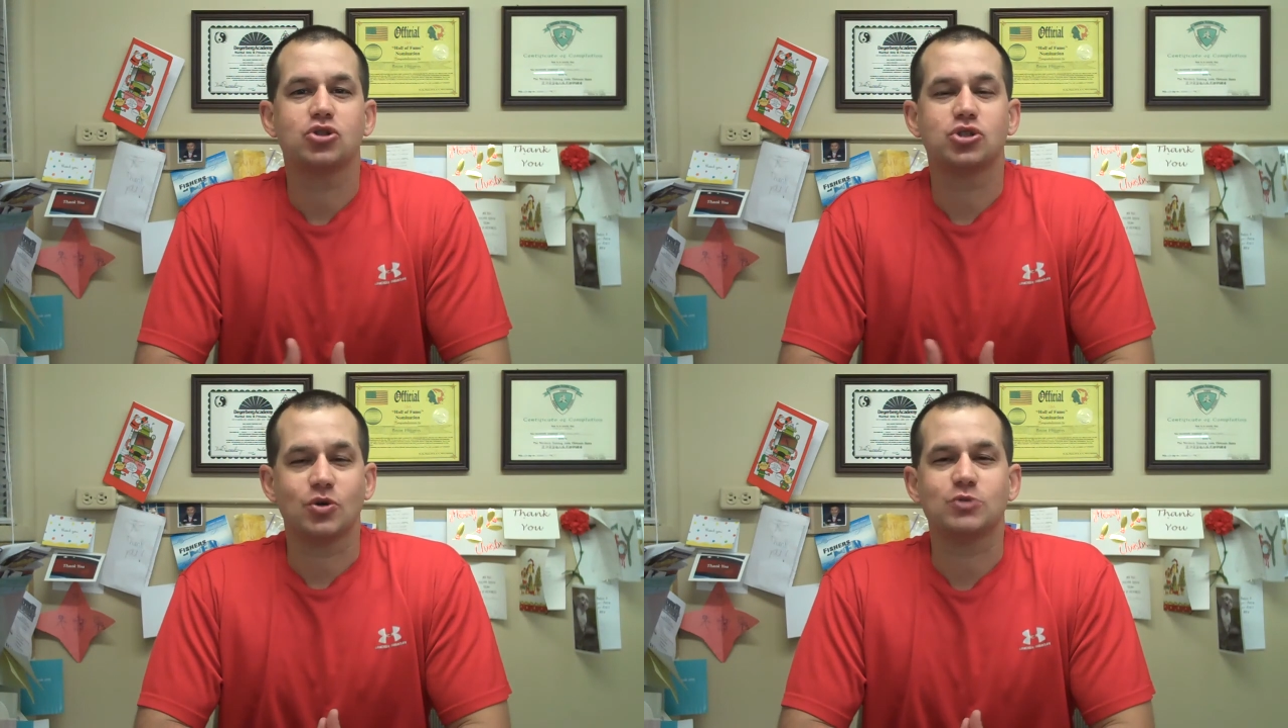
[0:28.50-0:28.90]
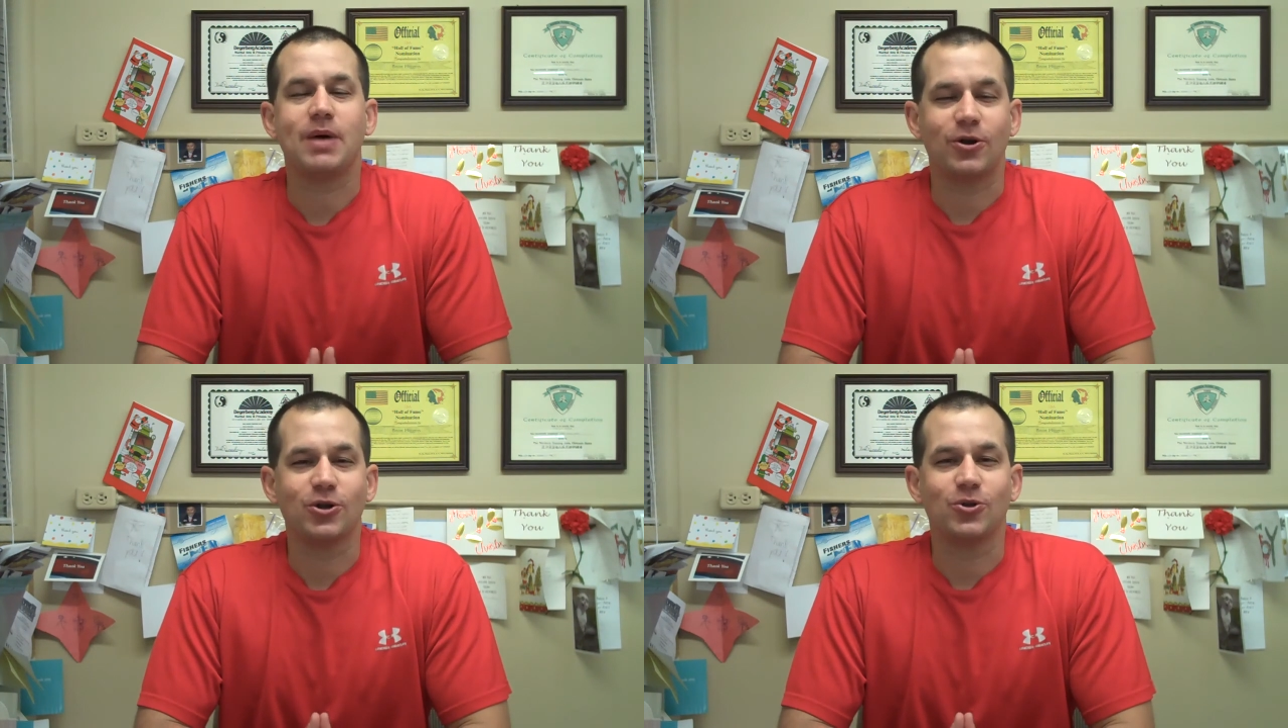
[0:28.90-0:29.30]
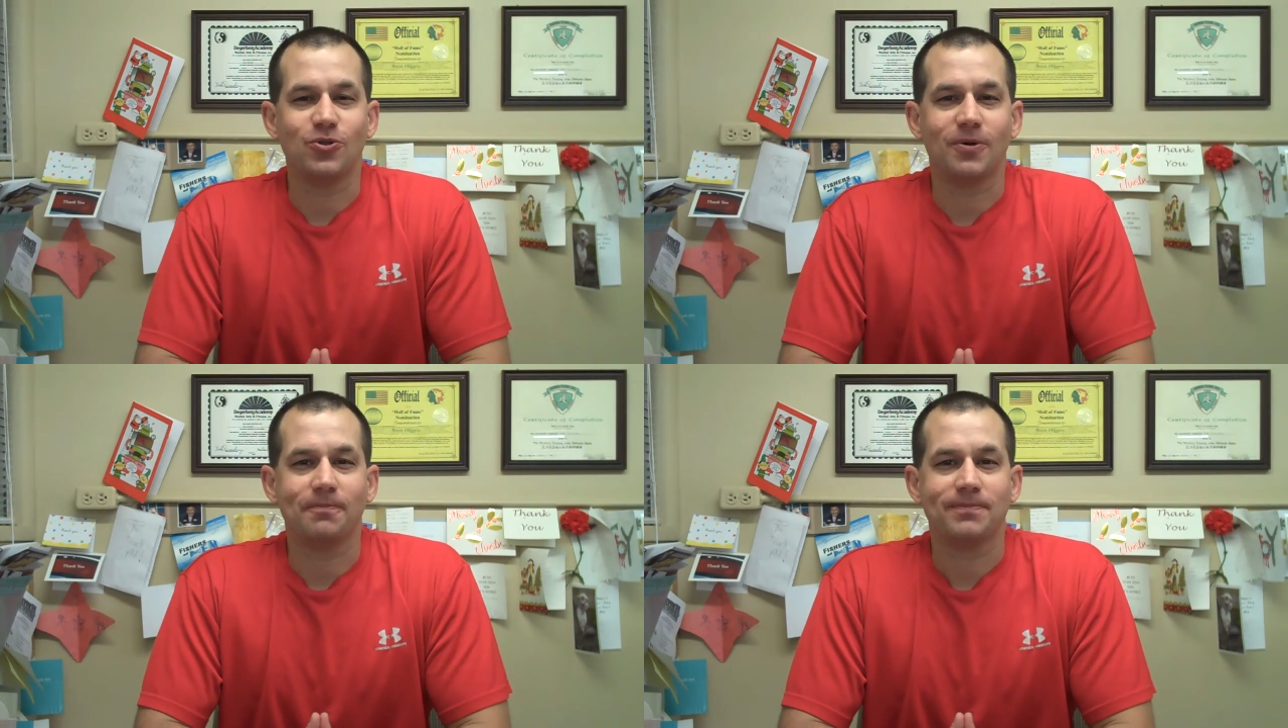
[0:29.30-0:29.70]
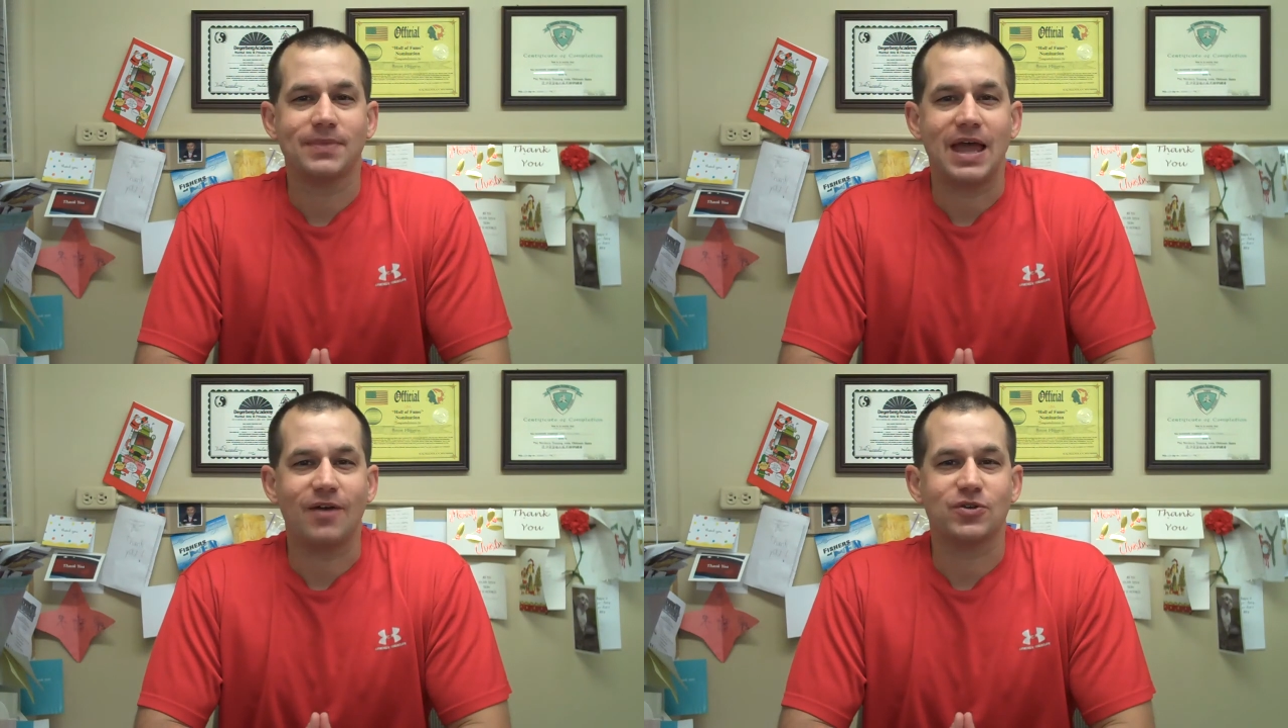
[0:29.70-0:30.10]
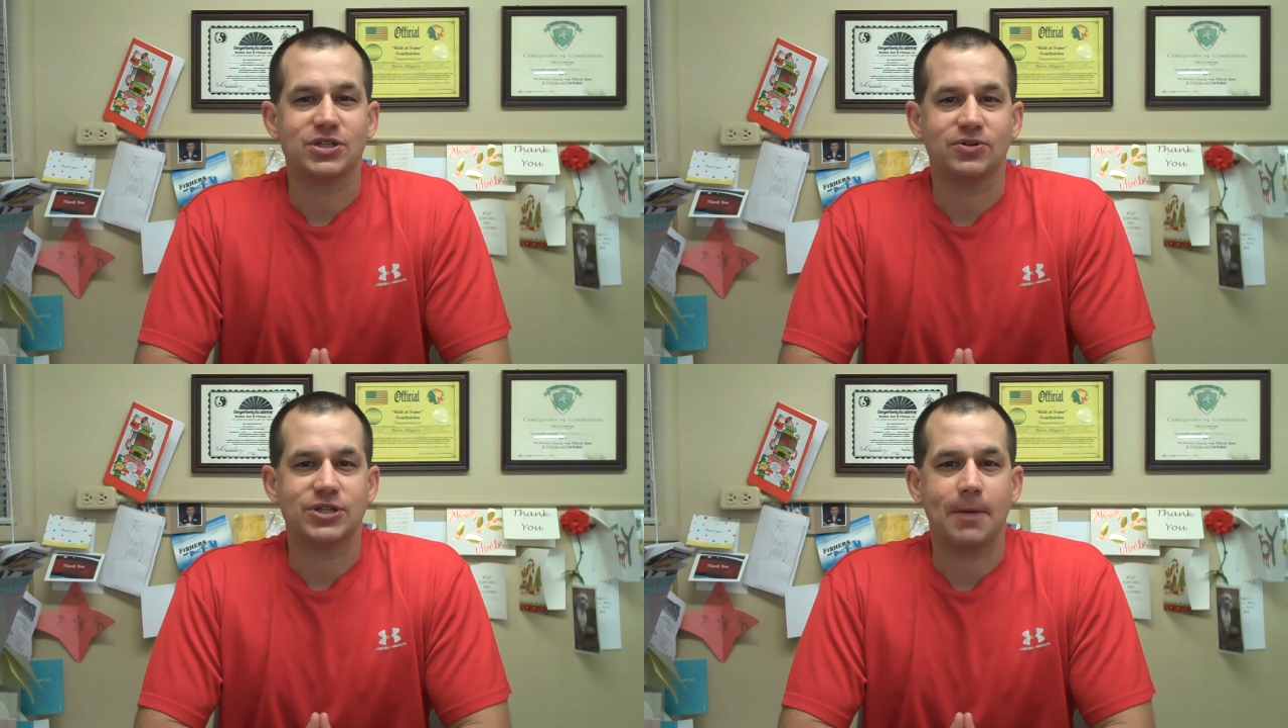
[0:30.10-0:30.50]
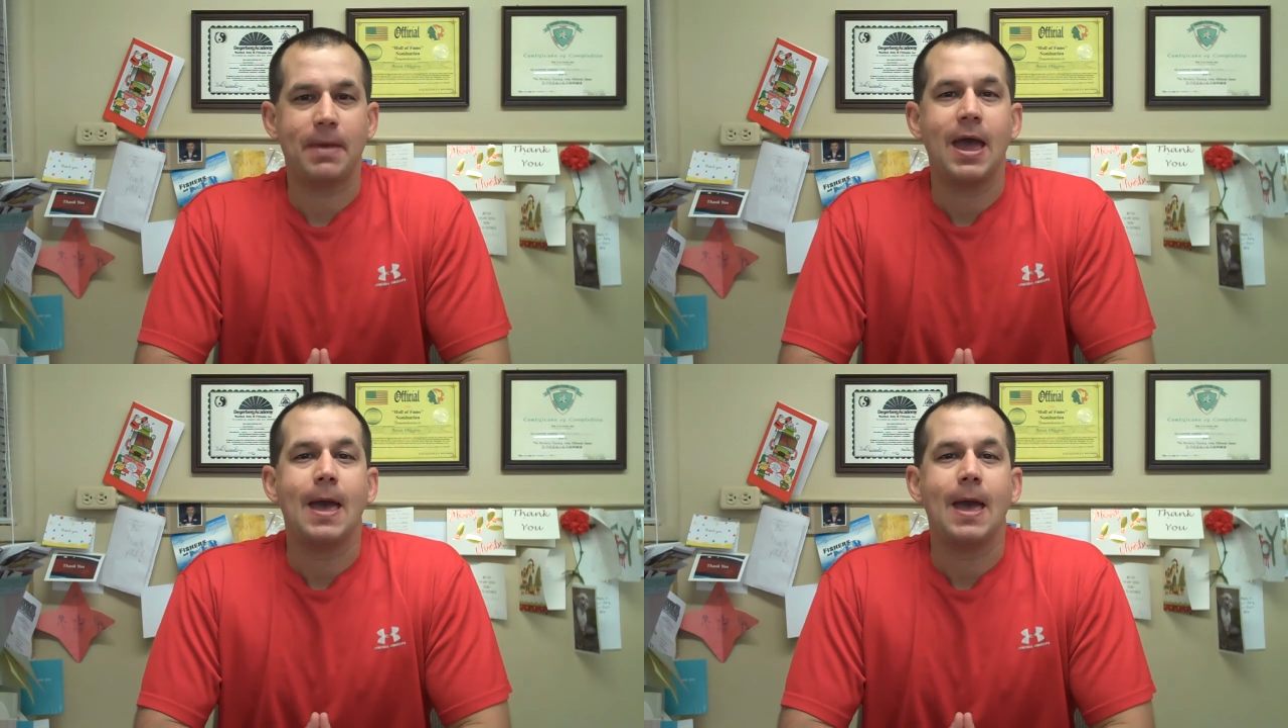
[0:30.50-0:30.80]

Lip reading: so it's better to do them every single time.